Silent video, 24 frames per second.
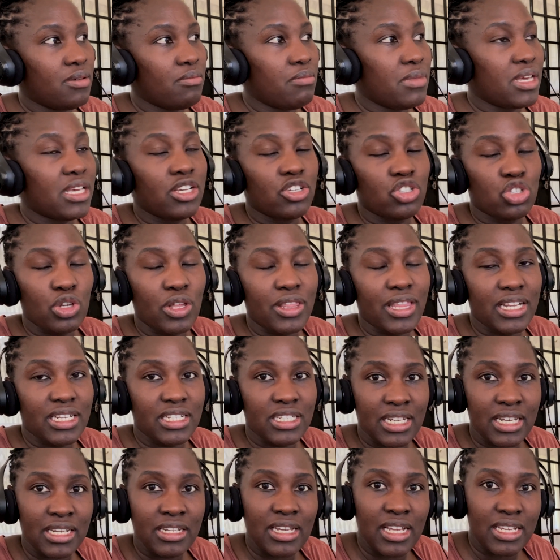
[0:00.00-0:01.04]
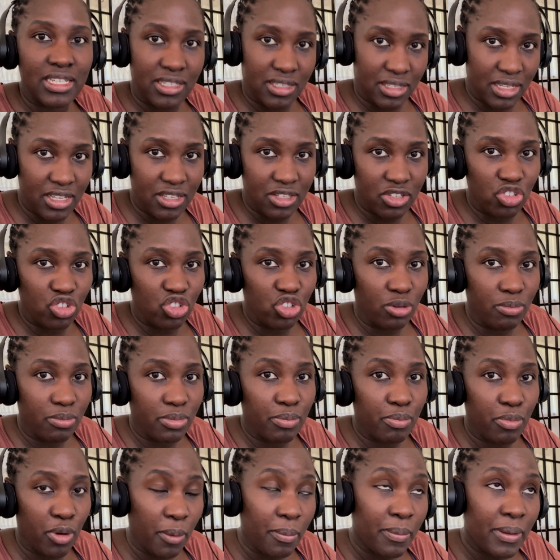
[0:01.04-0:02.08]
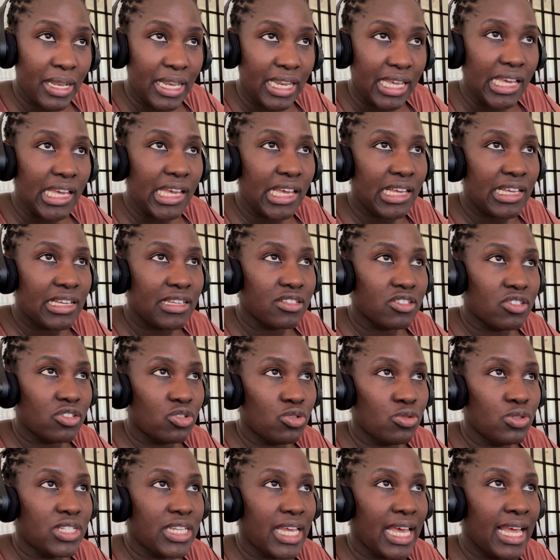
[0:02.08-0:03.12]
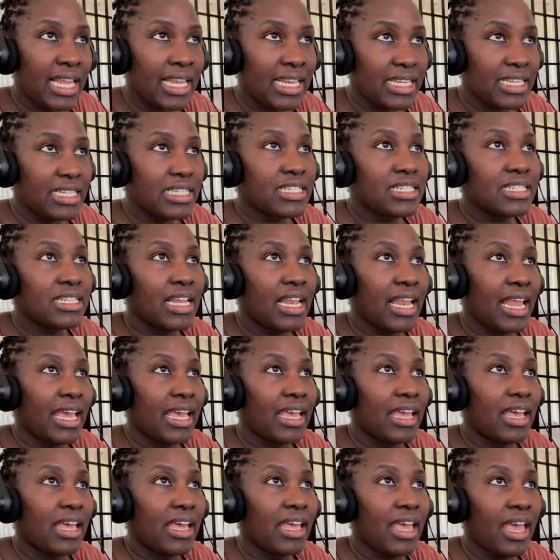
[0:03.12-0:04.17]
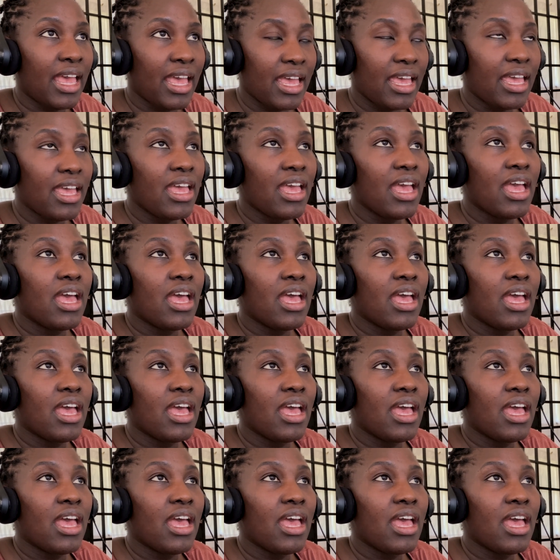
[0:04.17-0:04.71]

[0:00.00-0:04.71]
making sure that it does its job properly is to tell it like, hey,